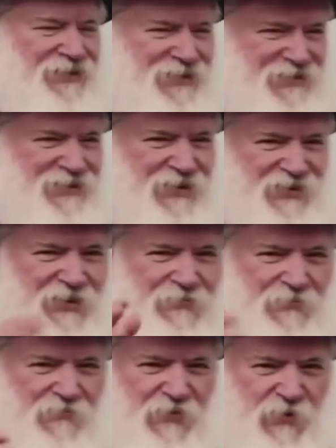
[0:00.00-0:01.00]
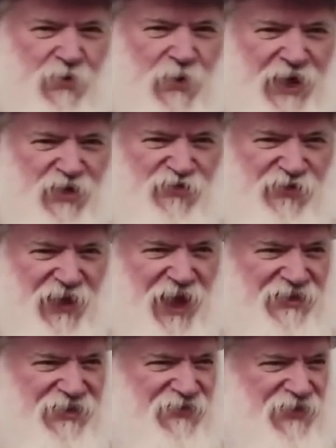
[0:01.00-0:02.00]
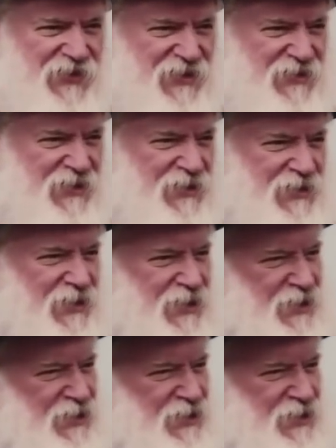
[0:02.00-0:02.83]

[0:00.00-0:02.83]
There, there are some New Age philosophies that say